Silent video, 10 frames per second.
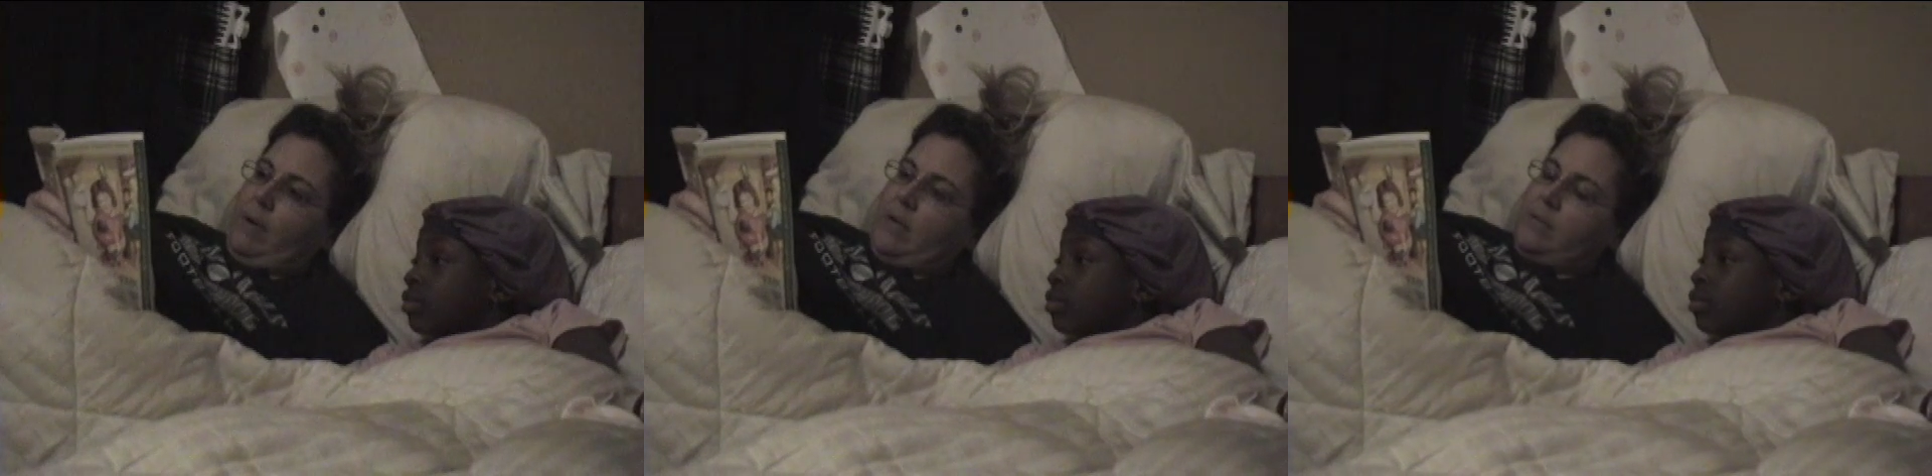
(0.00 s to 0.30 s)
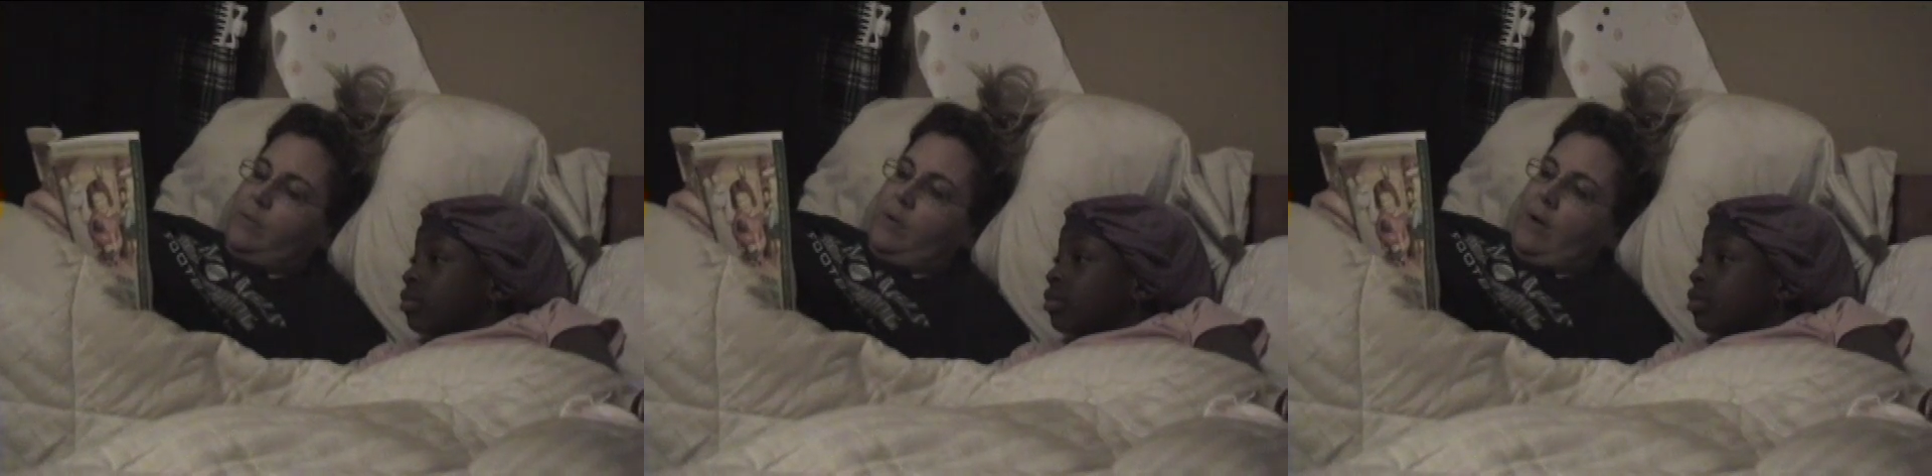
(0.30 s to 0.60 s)

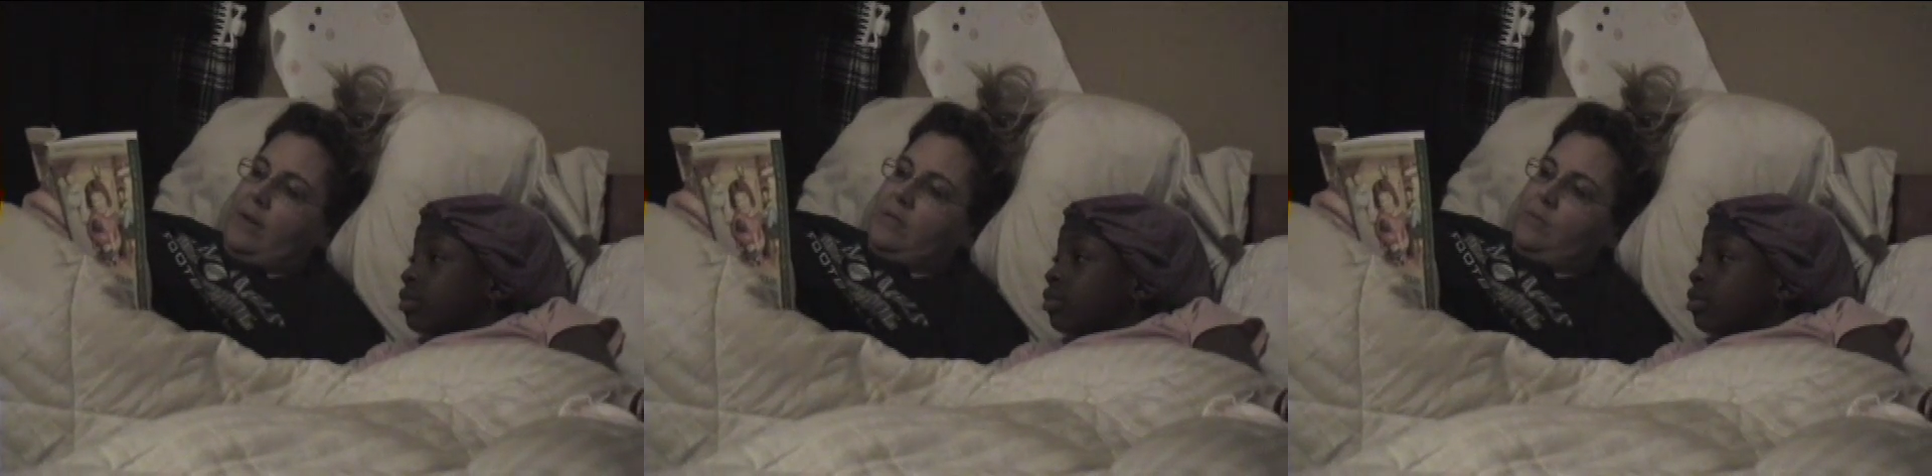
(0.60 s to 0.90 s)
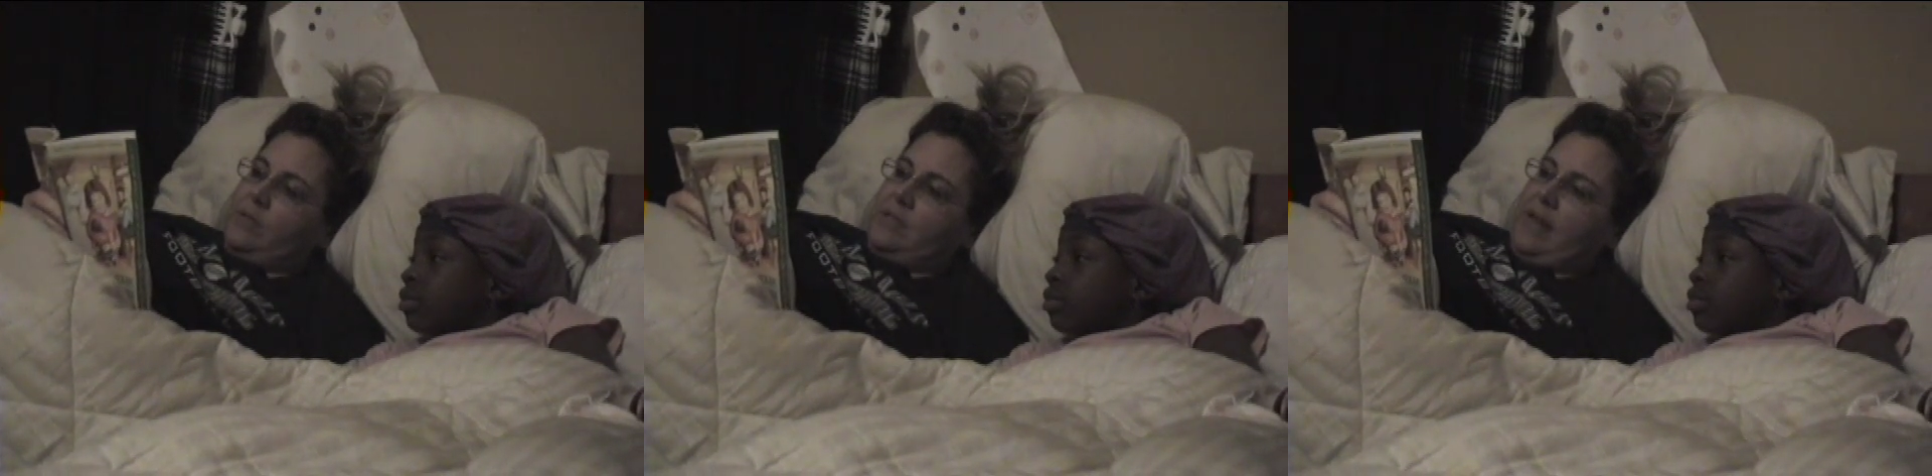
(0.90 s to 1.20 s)
Pa's blue eyes
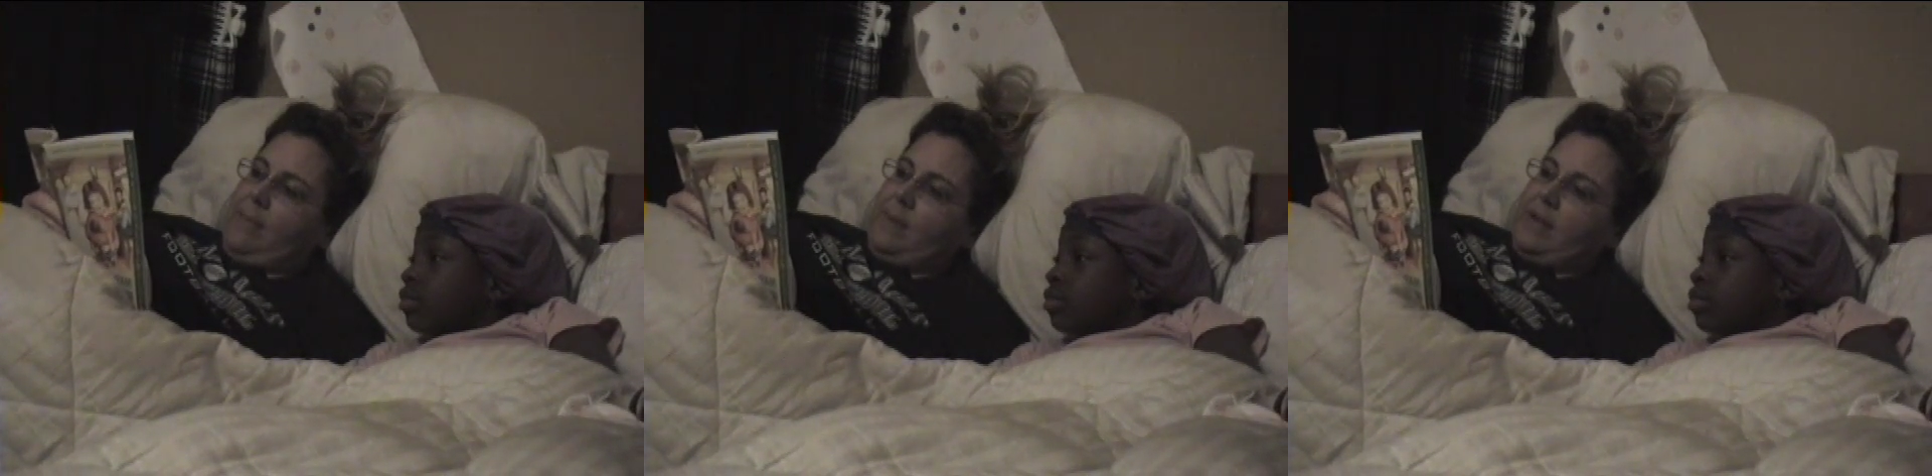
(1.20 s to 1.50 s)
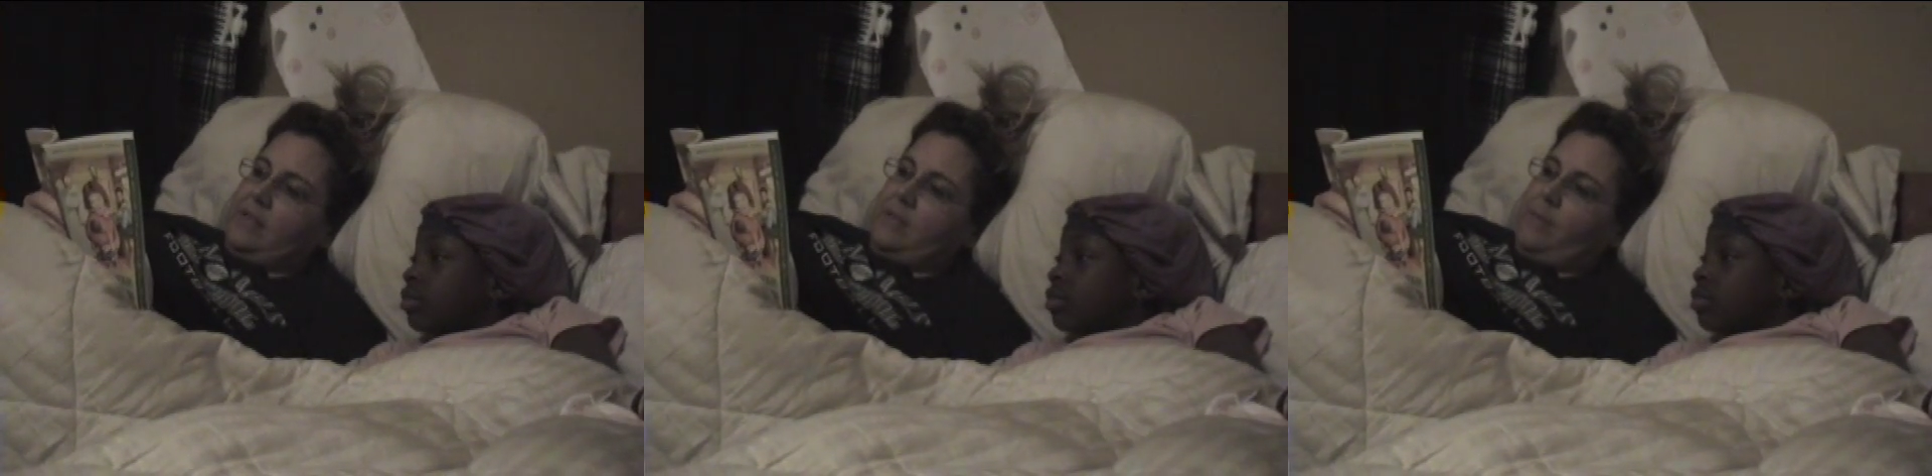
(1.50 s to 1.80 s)
were snapping
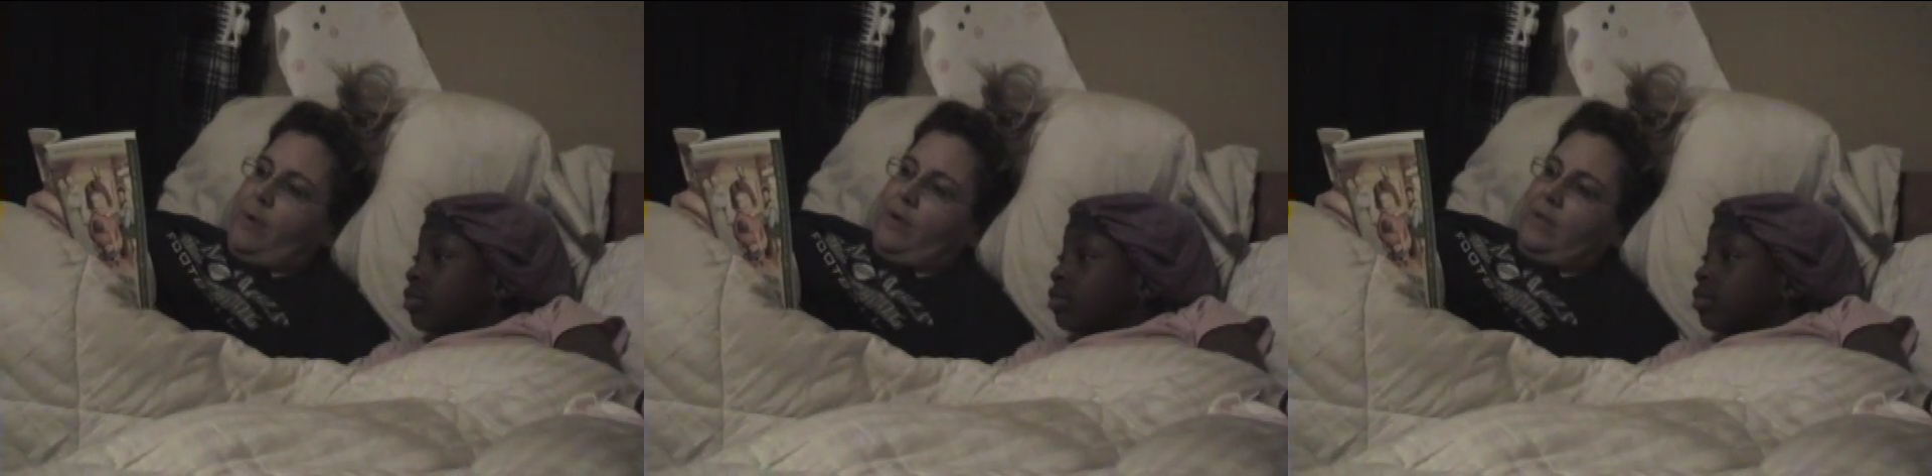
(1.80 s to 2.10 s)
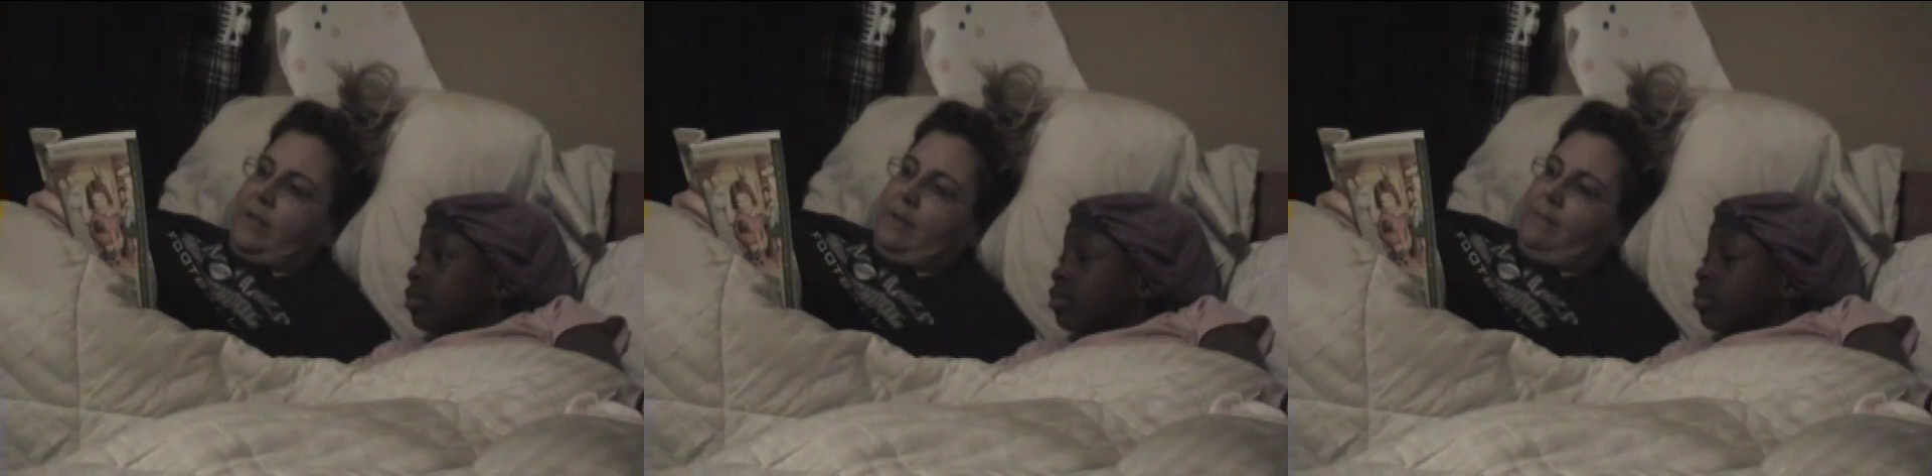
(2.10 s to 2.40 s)
and
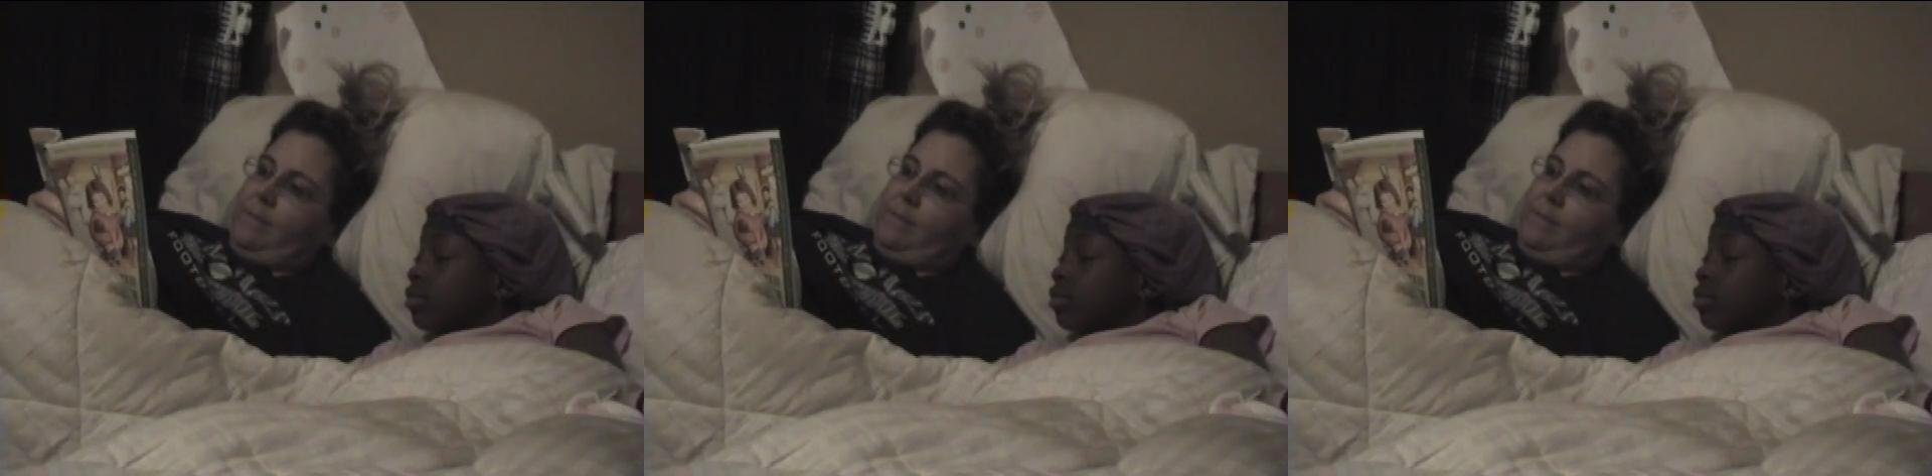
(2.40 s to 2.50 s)
sparkling.